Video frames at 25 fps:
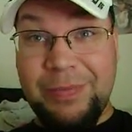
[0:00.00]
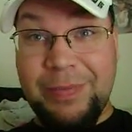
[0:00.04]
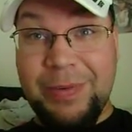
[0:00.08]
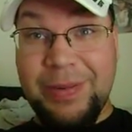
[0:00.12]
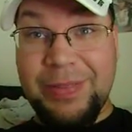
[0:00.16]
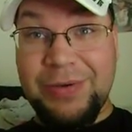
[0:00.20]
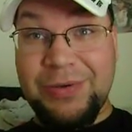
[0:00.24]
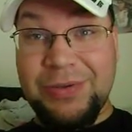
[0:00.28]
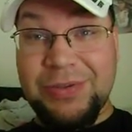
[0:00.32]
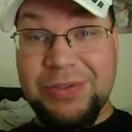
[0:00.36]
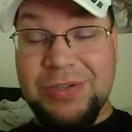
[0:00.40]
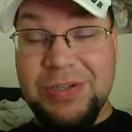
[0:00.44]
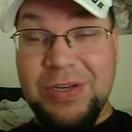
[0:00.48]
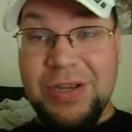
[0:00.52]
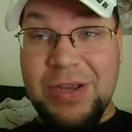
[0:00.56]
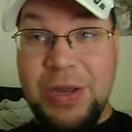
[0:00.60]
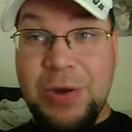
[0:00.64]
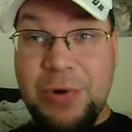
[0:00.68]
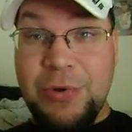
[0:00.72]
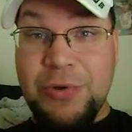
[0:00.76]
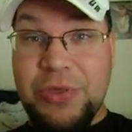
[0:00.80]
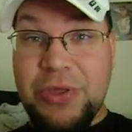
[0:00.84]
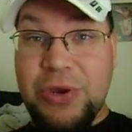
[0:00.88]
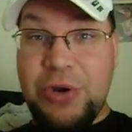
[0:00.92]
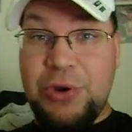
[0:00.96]
But the
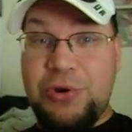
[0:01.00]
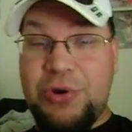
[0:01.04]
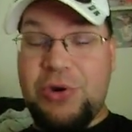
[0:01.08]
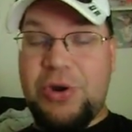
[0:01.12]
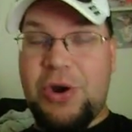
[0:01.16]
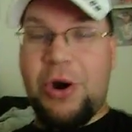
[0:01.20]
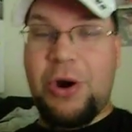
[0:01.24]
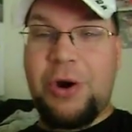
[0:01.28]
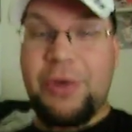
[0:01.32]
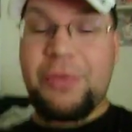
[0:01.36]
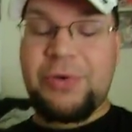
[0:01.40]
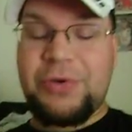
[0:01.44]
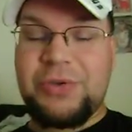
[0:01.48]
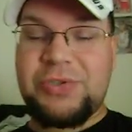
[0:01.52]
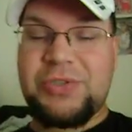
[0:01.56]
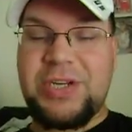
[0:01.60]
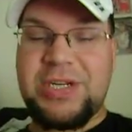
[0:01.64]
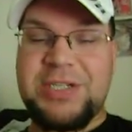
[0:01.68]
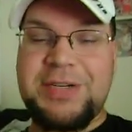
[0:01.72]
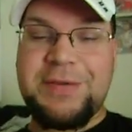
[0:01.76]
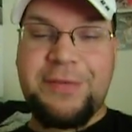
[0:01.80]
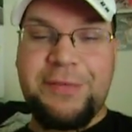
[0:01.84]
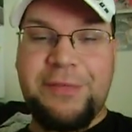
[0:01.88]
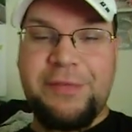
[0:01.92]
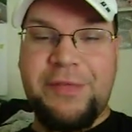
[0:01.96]
new car, there's
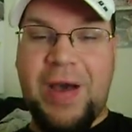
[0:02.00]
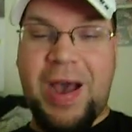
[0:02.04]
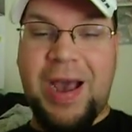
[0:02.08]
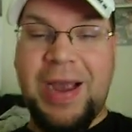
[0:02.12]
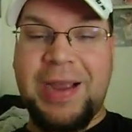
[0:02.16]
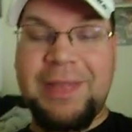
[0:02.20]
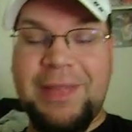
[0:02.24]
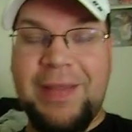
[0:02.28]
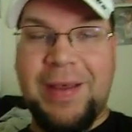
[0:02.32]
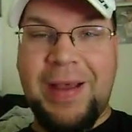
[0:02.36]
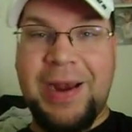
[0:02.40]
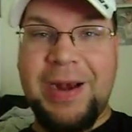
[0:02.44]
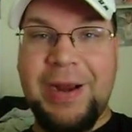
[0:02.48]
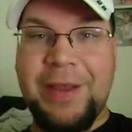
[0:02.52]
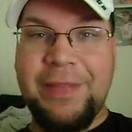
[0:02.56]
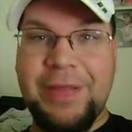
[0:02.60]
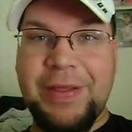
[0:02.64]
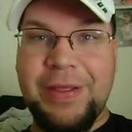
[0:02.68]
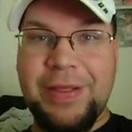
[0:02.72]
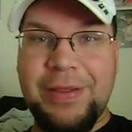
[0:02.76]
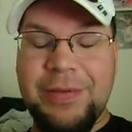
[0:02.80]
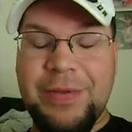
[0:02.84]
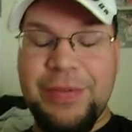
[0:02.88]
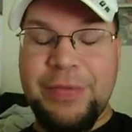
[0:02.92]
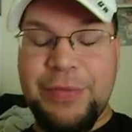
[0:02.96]
such a fine line in
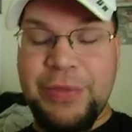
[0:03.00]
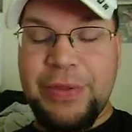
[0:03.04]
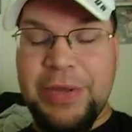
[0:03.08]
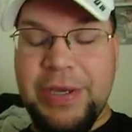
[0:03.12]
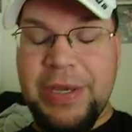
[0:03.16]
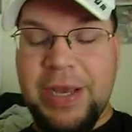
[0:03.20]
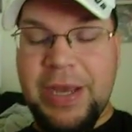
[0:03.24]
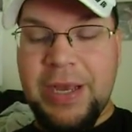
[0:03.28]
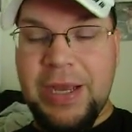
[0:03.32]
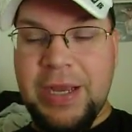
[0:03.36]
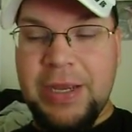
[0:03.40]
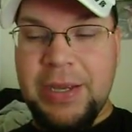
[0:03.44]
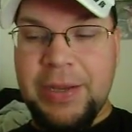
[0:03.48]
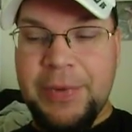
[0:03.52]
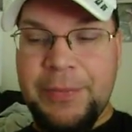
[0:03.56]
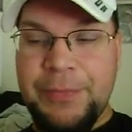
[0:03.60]
the